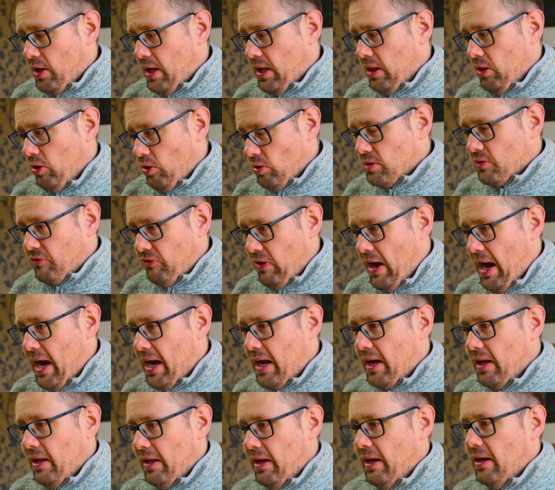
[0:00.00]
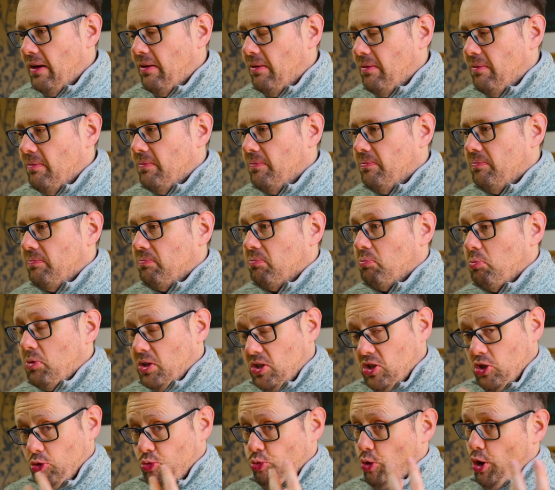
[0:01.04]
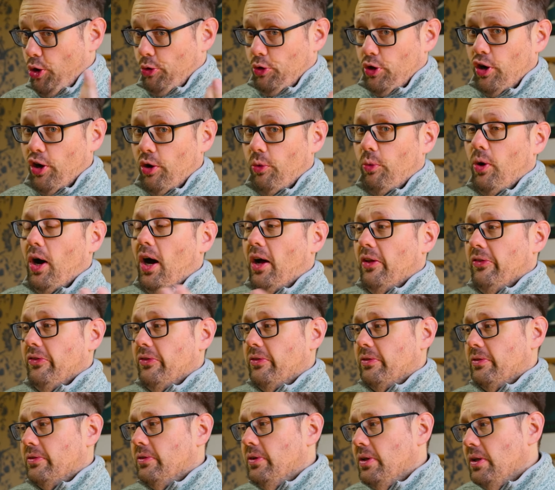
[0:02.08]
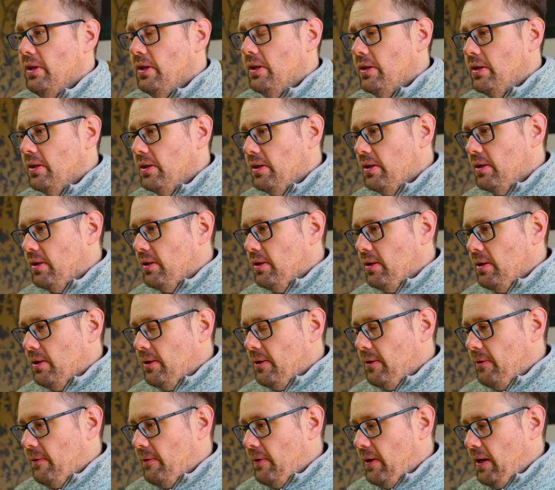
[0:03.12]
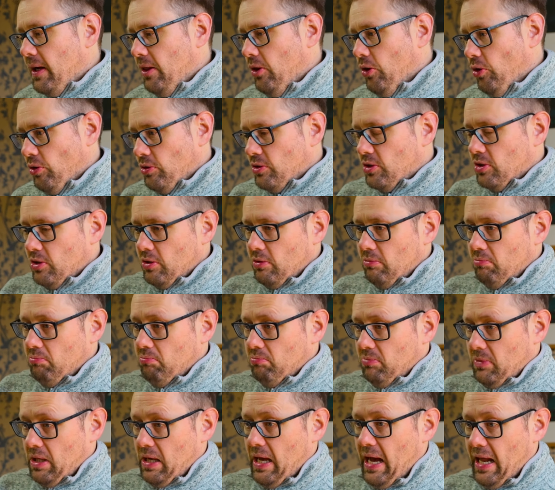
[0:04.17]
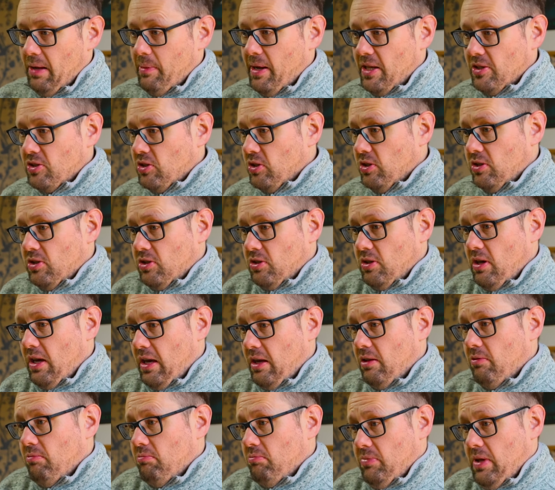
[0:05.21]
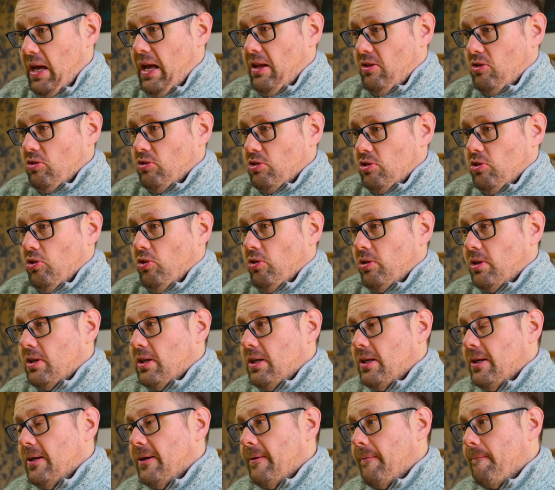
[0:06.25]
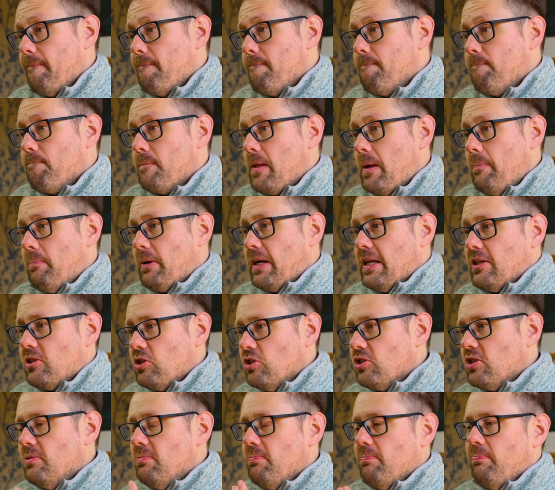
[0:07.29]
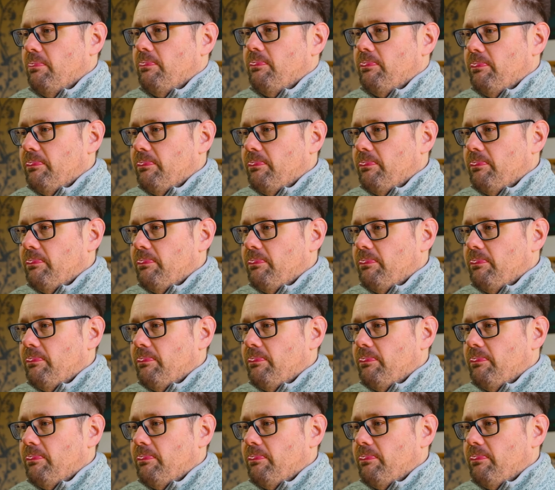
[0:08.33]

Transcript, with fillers: It looks violent, which is what we all want. It looks the elements. It's it it does look, but it doesn't.